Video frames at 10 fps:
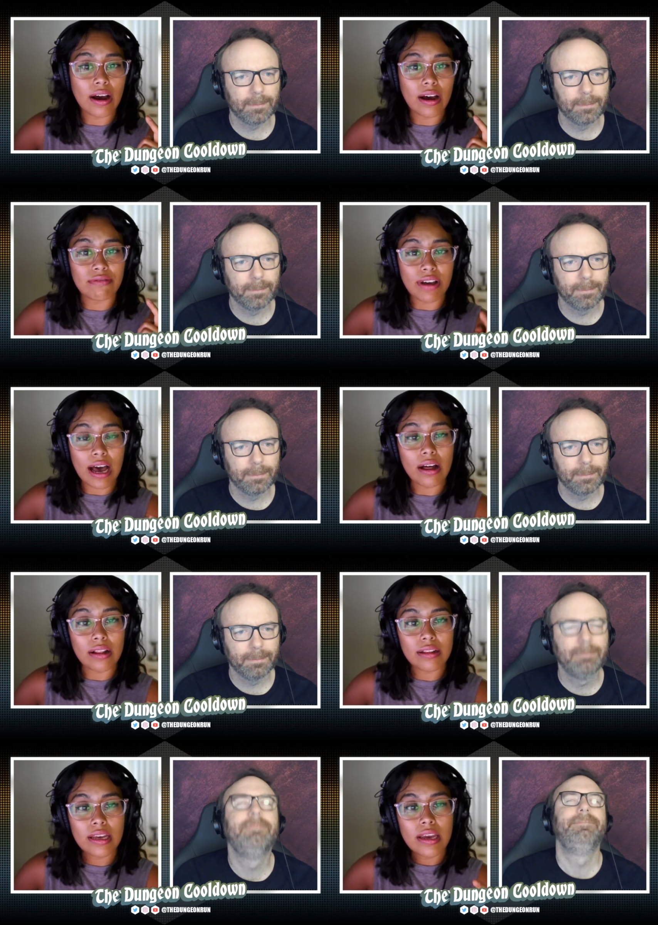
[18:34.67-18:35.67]
Speaker 1: uh,
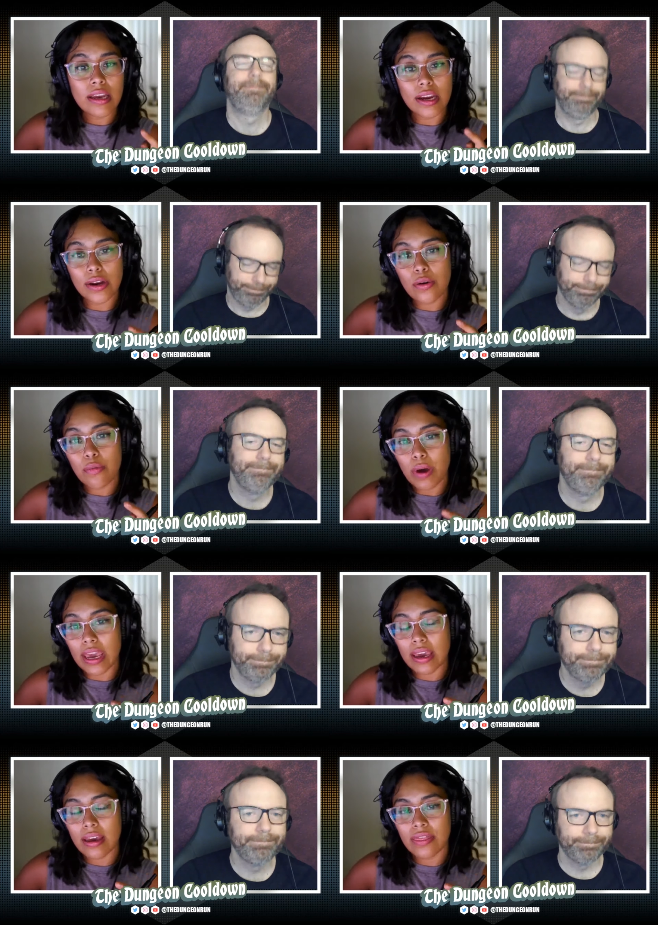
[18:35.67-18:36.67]
Val mm. in a
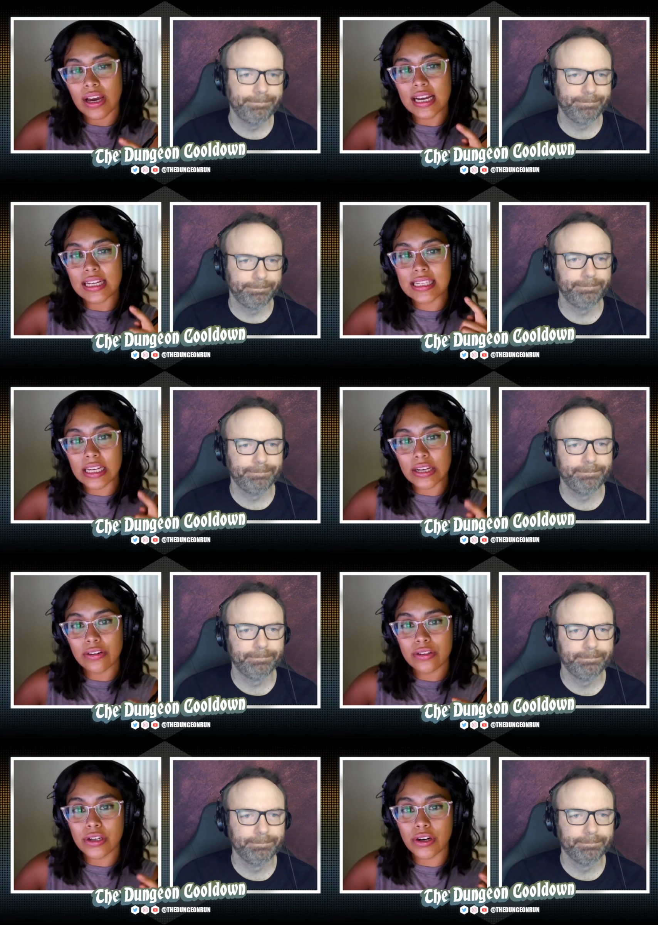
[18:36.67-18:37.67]
way that had
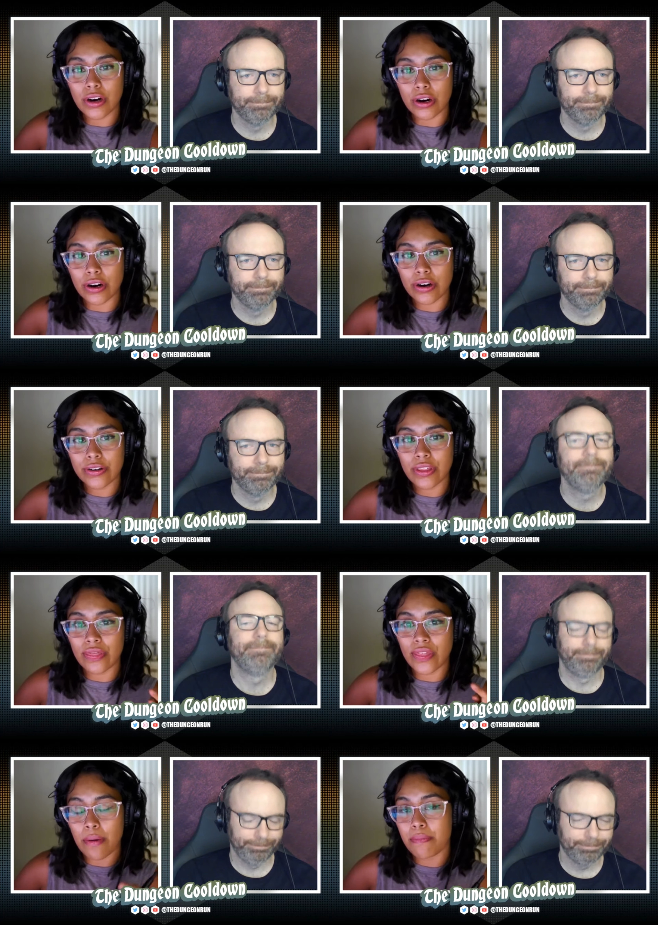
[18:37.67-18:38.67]
signaled to her
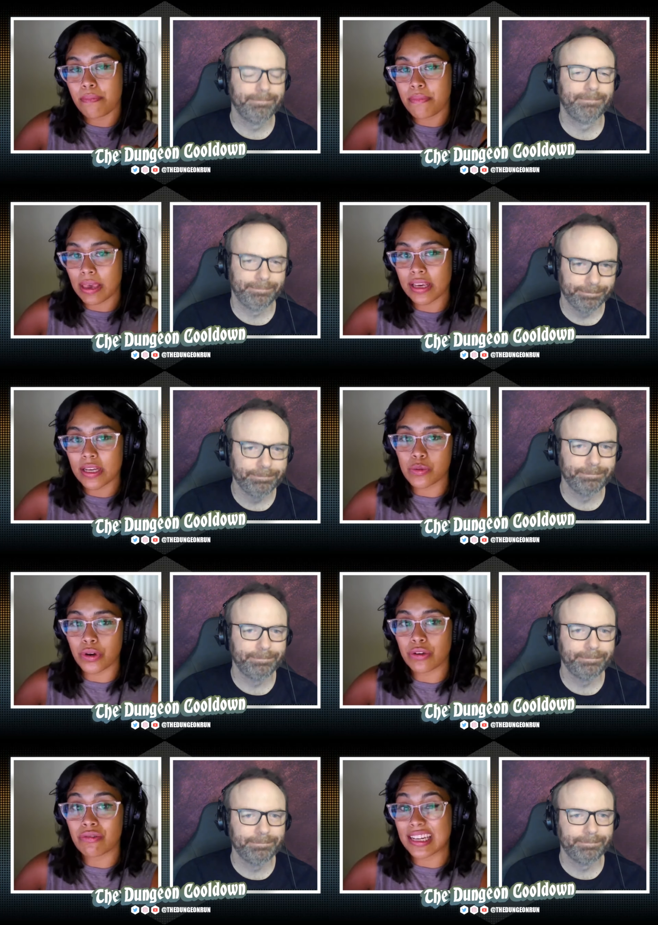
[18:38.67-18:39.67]
that that maybe is
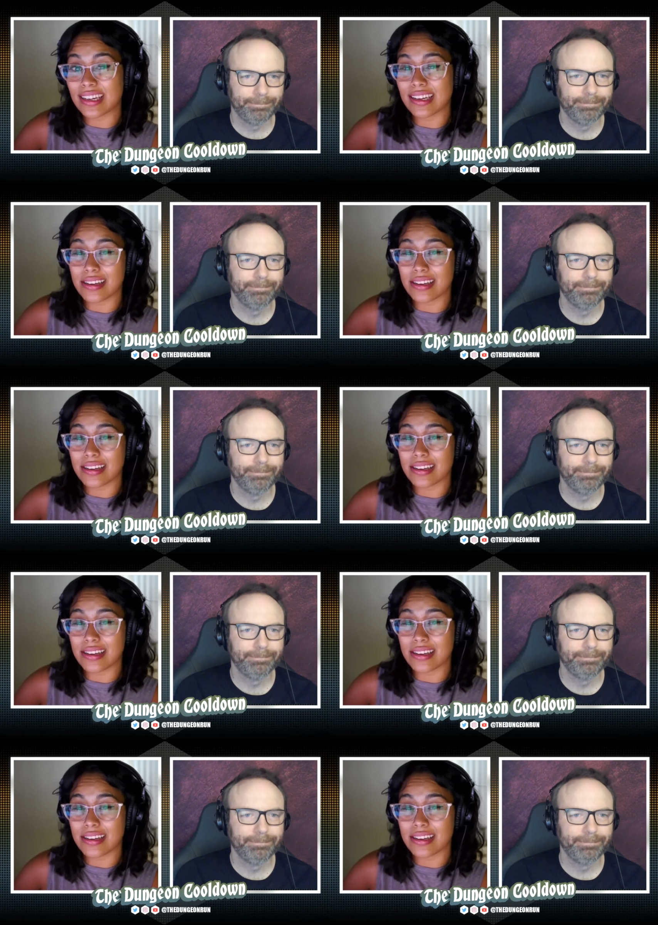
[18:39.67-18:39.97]
what you needed to